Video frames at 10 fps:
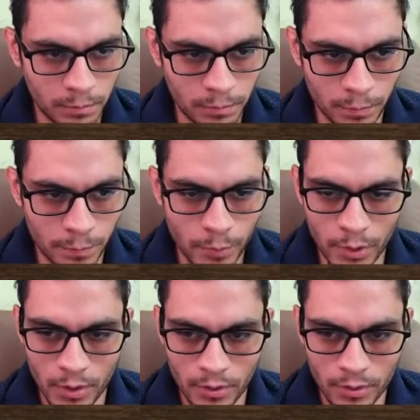
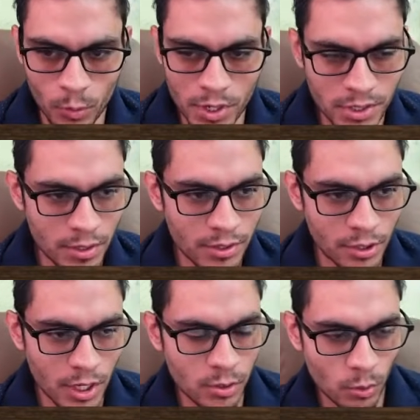But we shouldn't try
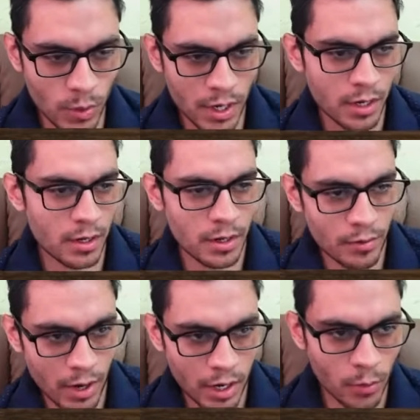to win
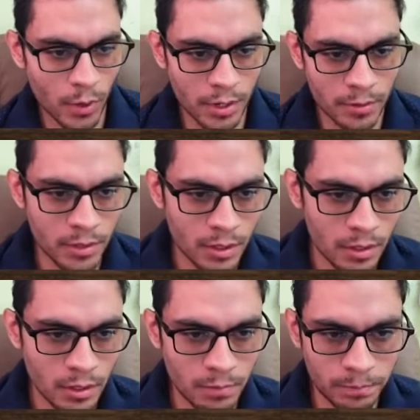right away.
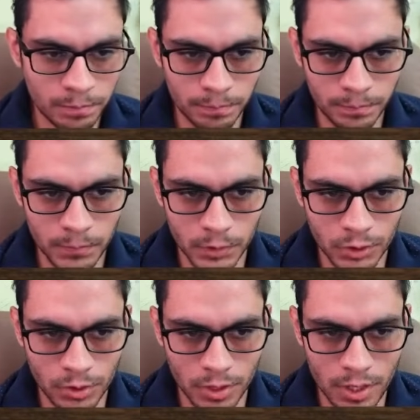
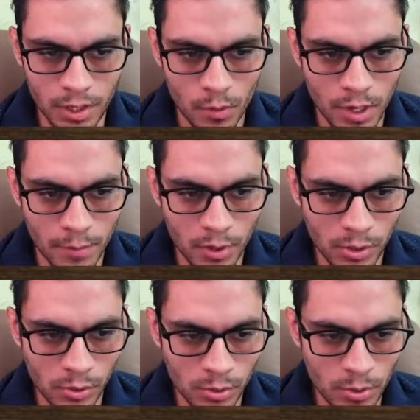So here what I'm going to
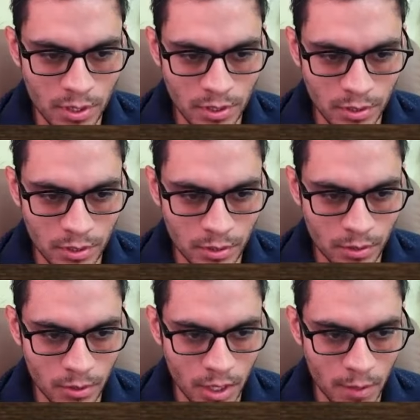do is,
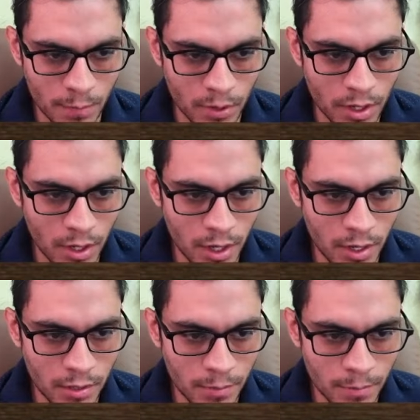okay, I'm gonna
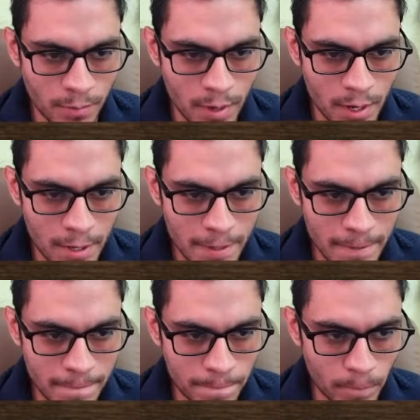get my,
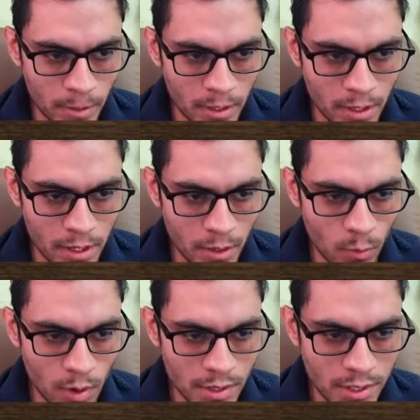
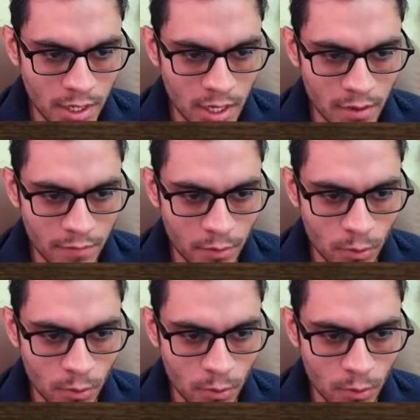once I have good